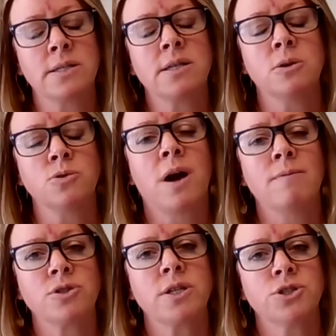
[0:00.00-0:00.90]
us in those
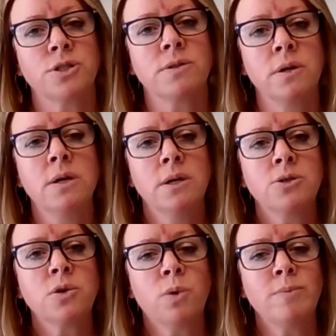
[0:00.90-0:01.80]
conversations.
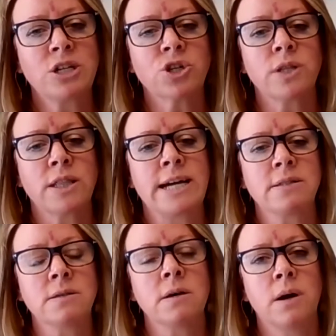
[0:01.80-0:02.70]
So we'll make sure that
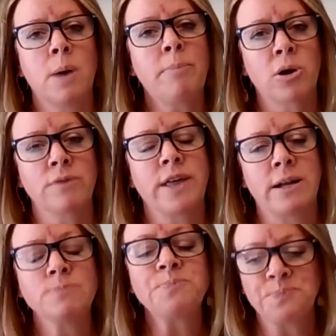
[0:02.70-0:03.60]
that's a part of that.